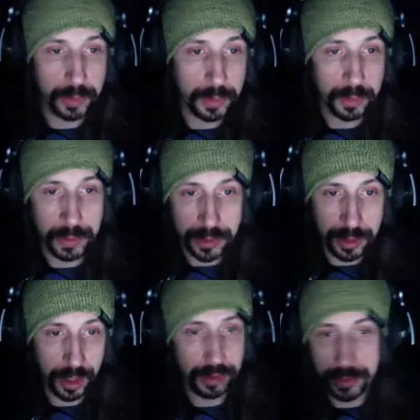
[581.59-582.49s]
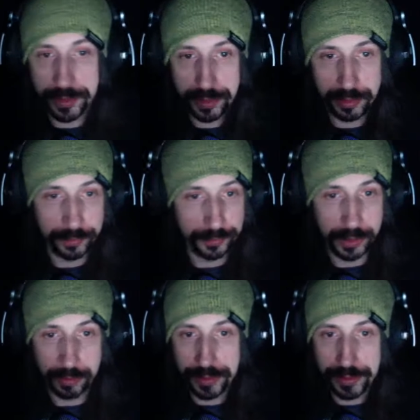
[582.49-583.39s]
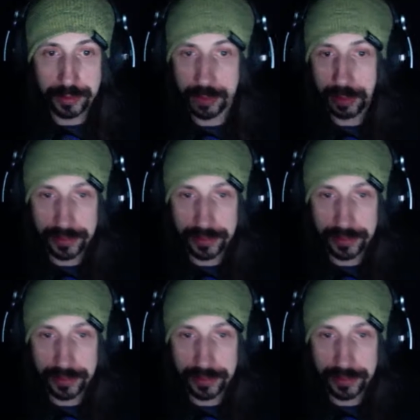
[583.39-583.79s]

but when colonies heard the fleet was nuking